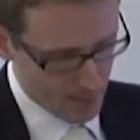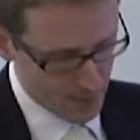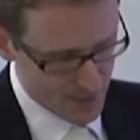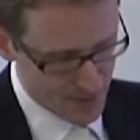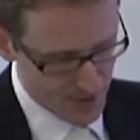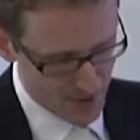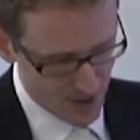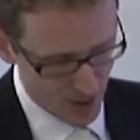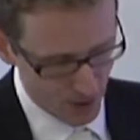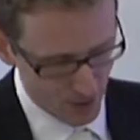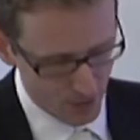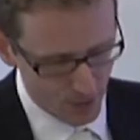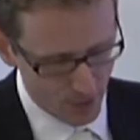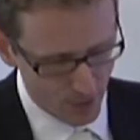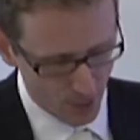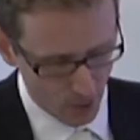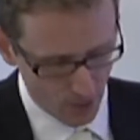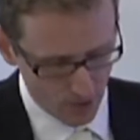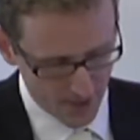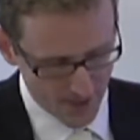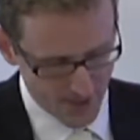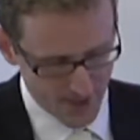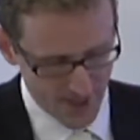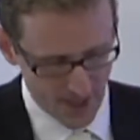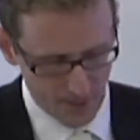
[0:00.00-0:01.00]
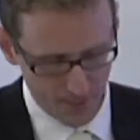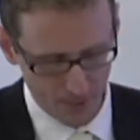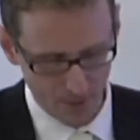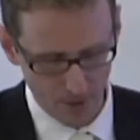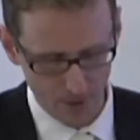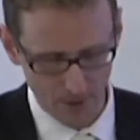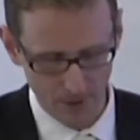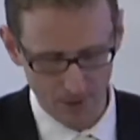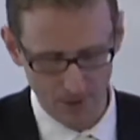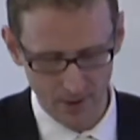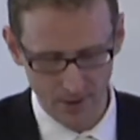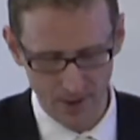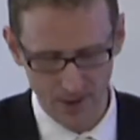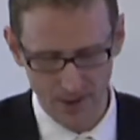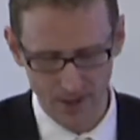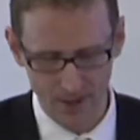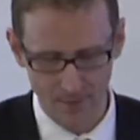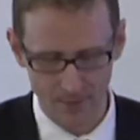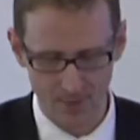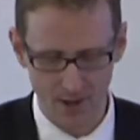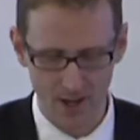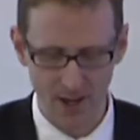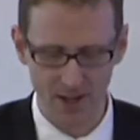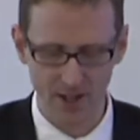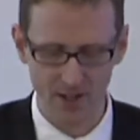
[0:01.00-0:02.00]
So, for example,
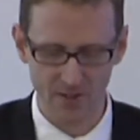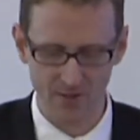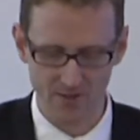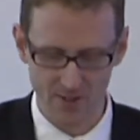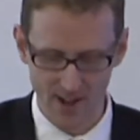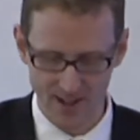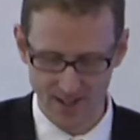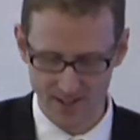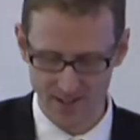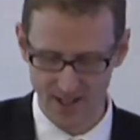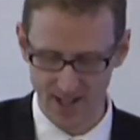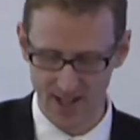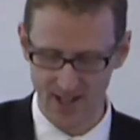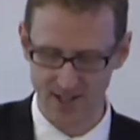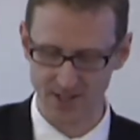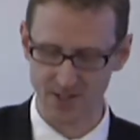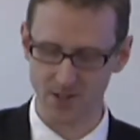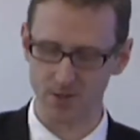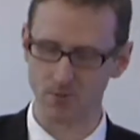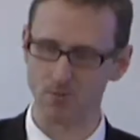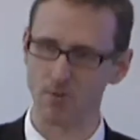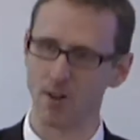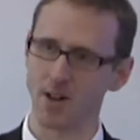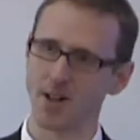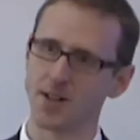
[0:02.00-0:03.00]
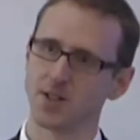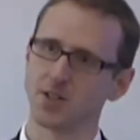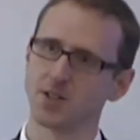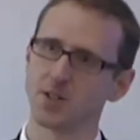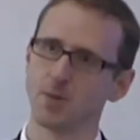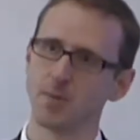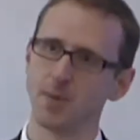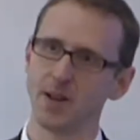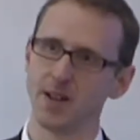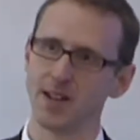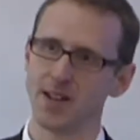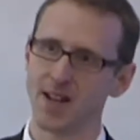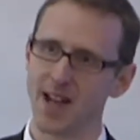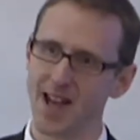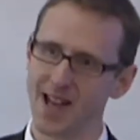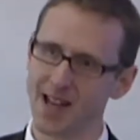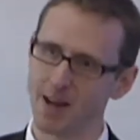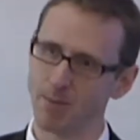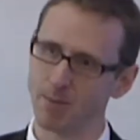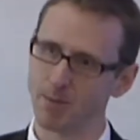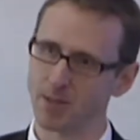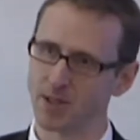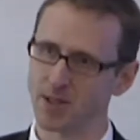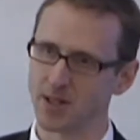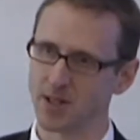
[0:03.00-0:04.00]
an inventor has the right to be
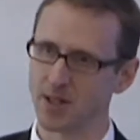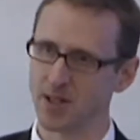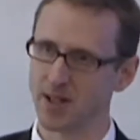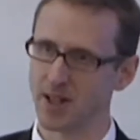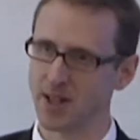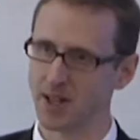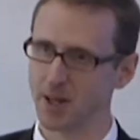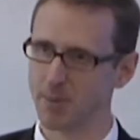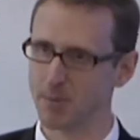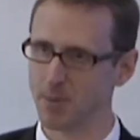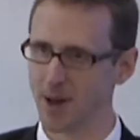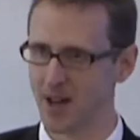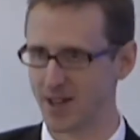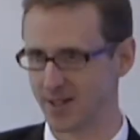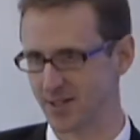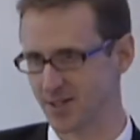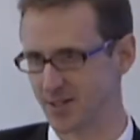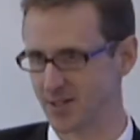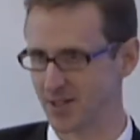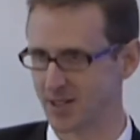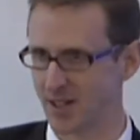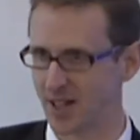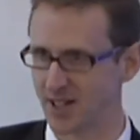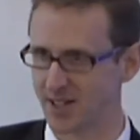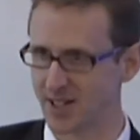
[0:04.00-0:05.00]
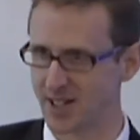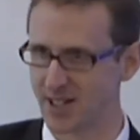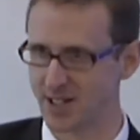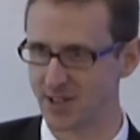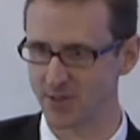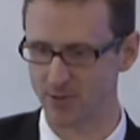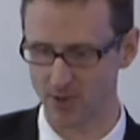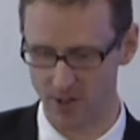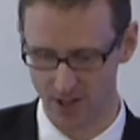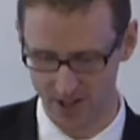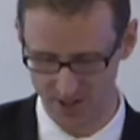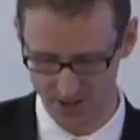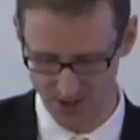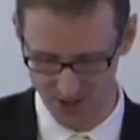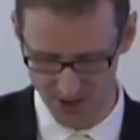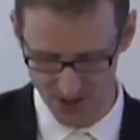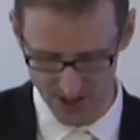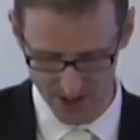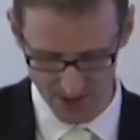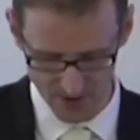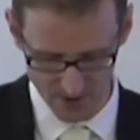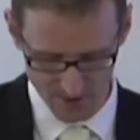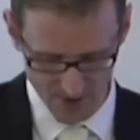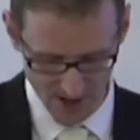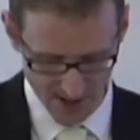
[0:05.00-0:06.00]
named in a patent and identified as the
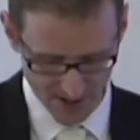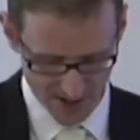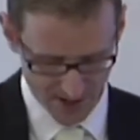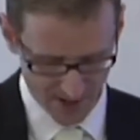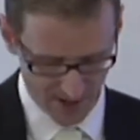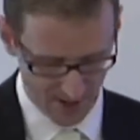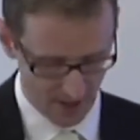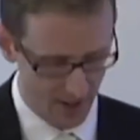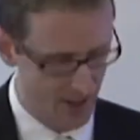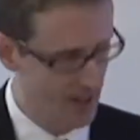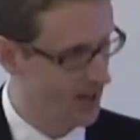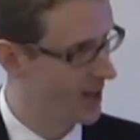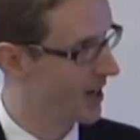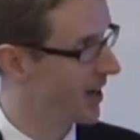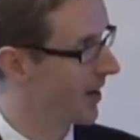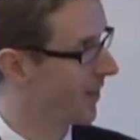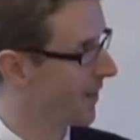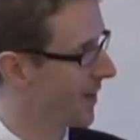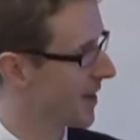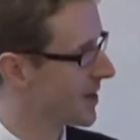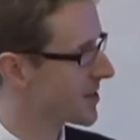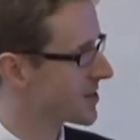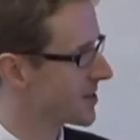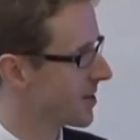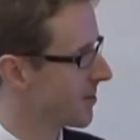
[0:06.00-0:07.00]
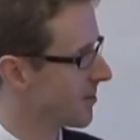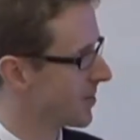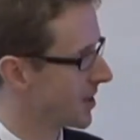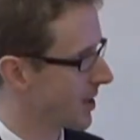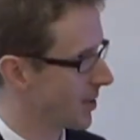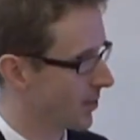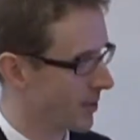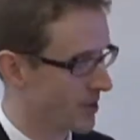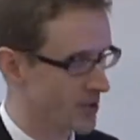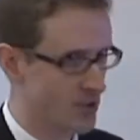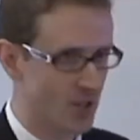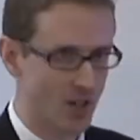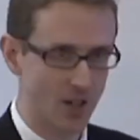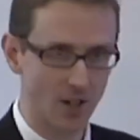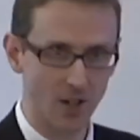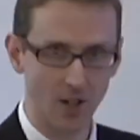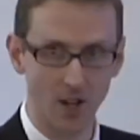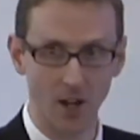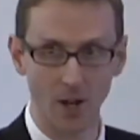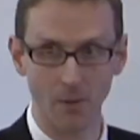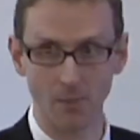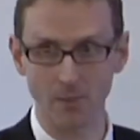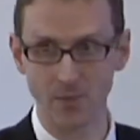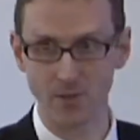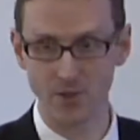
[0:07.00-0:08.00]
inventor, and that's something which
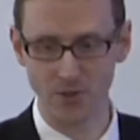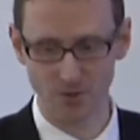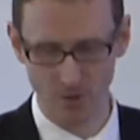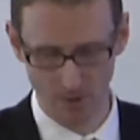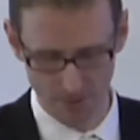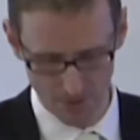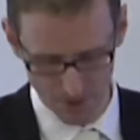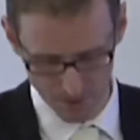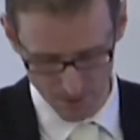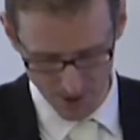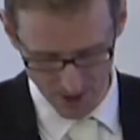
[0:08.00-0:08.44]
comes from the